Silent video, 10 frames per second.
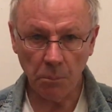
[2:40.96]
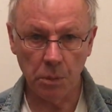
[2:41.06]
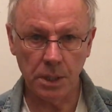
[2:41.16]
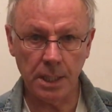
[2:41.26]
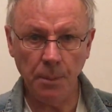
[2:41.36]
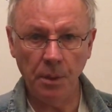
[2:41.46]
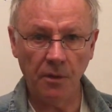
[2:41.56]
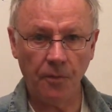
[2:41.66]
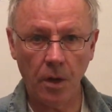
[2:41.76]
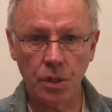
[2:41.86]
But deep in the
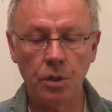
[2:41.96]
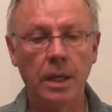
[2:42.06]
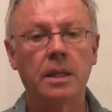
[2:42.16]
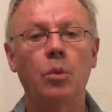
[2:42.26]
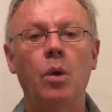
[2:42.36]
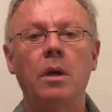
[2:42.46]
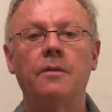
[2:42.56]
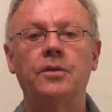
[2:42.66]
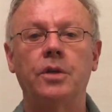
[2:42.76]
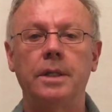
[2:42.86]
forest you get the wall
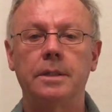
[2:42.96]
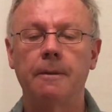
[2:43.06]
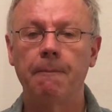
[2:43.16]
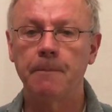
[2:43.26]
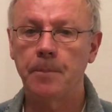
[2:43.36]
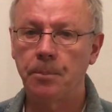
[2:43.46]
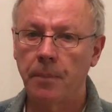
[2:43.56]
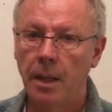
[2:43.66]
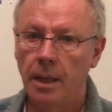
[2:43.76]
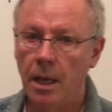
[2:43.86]
of trees.
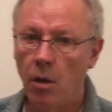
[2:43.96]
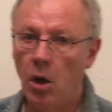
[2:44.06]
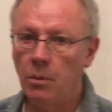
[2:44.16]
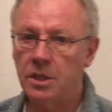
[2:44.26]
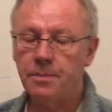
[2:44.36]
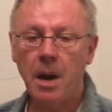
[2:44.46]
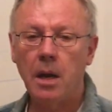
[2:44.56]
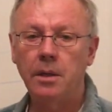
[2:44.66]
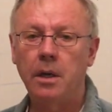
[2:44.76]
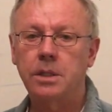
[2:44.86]
Now Olber's
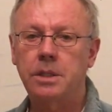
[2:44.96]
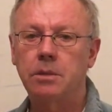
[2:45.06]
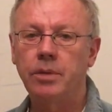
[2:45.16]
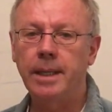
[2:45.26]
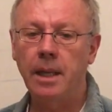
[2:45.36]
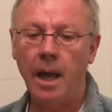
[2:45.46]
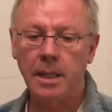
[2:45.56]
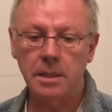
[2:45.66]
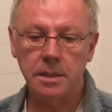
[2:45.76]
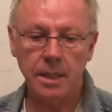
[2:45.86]
paradox
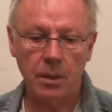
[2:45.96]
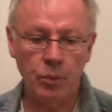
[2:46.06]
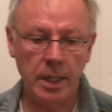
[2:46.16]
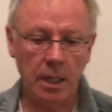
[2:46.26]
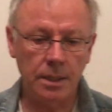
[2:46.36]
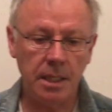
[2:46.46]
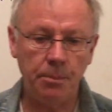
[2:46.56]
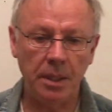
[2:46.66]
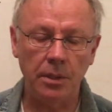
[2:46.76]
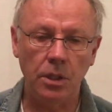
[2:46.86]
realizes that we are
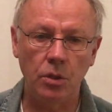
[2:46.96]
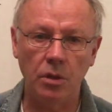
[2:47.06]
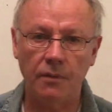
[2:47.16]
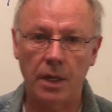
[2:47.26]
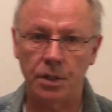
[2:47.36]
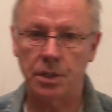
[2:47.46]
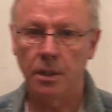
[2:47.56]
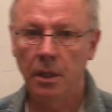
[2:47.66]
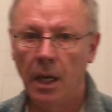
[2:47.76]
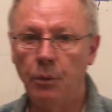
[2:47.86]
deep in the
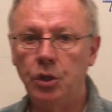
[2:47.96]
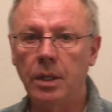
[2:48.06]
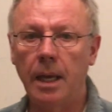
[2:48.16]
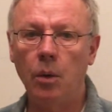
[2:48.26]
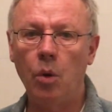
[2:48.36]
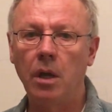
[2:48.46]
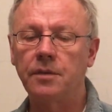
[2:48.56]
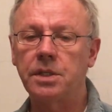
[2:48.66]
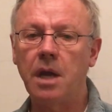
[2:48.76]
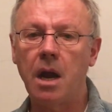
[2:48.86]
universe and we should get a wall
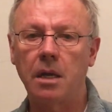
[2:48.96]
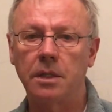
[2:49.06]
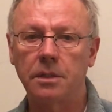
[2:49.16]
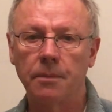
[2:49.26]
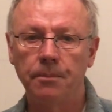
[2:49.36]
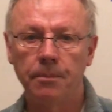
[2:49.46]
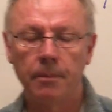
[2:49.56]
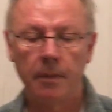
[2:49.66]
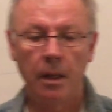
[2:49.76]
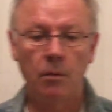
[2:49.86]
of stars.
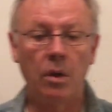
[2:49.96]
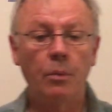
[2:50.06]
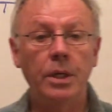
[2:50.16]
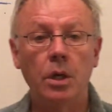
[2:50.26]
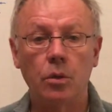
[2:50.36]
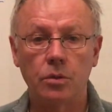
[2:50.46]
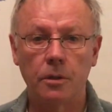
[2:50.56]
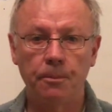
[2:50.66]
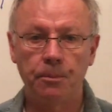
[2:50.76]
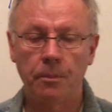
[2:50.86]
Well we don't.
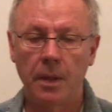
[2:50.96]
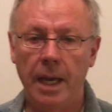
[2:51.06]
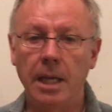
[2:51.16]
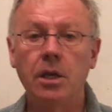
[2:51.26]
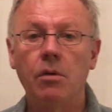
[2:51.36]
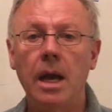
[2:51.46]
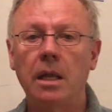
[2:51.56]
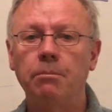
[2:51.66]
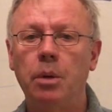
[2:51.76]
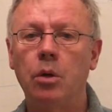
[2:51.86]
Edgar
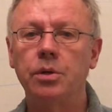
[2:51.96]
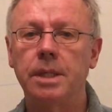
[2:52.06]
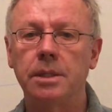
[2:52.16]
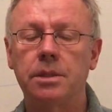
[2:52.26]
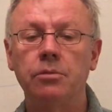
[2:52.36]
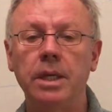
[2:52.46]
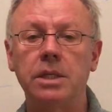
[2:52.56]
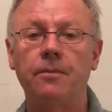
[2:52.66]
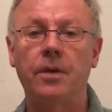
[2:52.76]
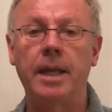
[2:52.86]
Allan Poe says the
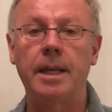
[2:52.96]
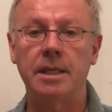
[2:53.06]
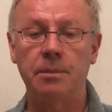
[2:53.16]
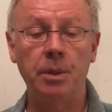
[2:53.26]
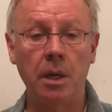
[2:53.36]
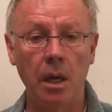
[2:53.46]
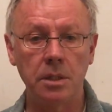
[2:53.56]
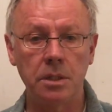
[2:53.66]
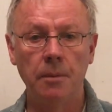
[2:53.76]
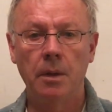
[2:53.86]
reason for that is
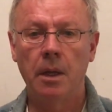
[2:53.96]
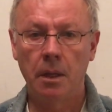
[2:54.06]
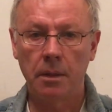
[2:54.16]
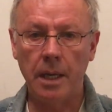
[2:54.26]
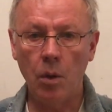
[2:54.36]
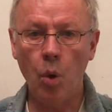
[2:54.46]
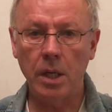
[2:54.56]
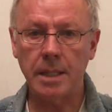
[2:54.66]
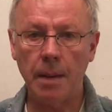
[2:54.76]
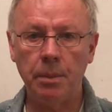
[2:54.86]
because there
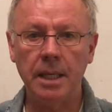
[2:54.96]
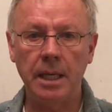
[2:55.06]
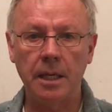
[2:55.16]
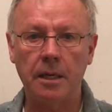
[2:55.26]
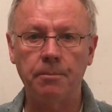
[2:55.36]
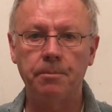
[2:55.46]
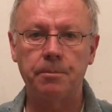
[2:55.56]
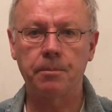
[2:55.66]
was a beginning.